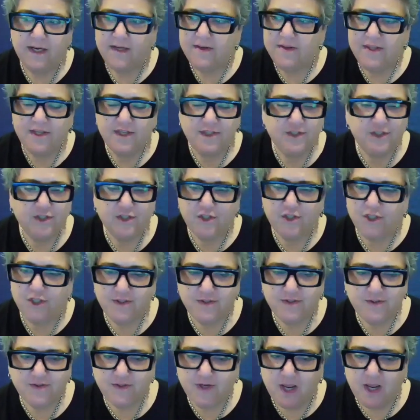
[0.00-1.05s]
And this is
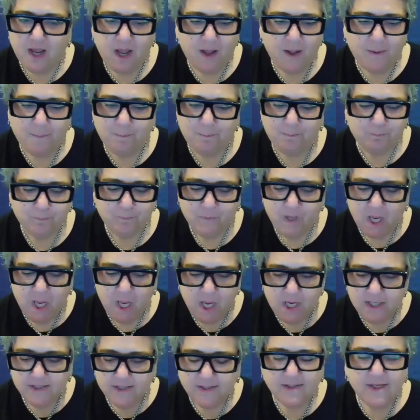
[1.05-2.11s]
just um,
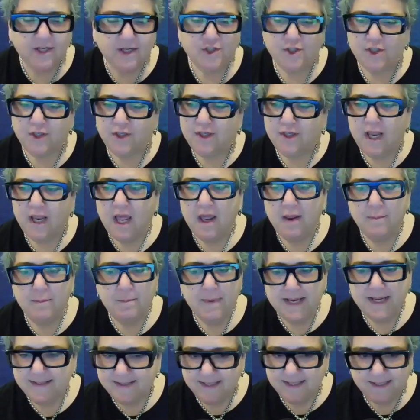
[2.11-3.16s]
such an
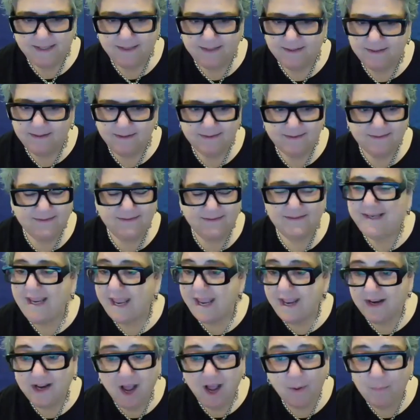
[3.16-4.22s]
amazing
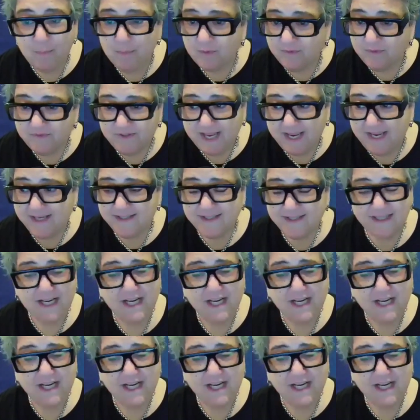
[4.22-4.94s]
day, couple of days.